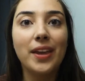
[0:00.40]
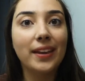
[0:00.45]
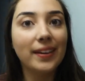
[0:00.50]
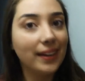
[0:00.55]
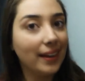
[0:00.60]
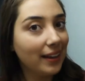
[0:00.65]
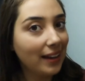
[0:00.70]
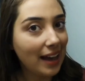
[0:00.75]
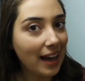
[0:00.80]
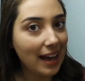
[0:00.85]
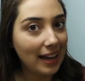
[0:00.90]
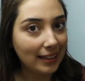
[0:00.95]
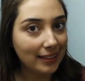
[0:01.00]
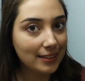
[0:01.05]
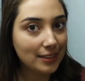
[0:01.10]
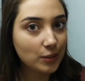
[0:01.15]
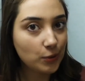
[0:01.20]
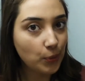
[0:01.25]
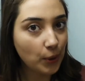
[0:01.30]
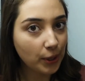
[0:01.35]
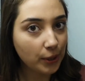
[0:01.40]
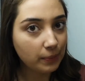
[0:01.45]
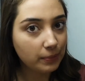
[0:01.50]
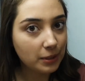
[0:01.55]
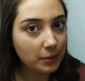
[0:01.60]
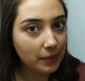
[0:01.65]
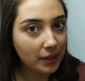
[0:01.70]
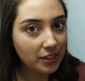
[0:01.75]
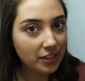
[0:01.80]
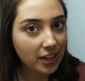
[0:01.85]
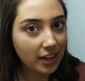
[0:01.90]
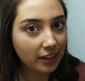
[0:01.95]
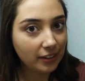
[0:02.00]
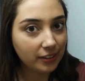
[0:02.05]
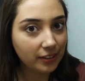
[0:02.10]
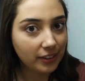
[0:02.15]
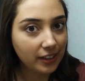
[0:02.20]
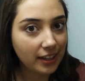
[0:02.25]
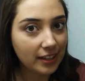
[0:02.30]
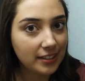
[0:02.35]
Hey guys, welcome to my channel
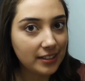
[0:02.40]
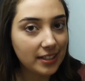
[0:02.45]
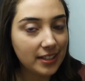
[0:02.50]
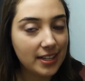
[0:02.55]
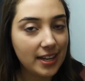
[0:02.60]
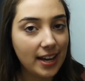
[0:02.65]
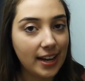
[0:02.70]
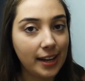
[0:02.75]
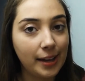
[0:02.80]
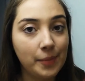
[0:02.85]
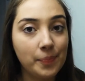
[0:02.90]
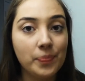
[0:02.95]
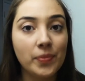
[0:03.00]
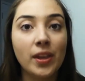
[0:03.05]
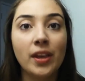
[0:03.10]
again today.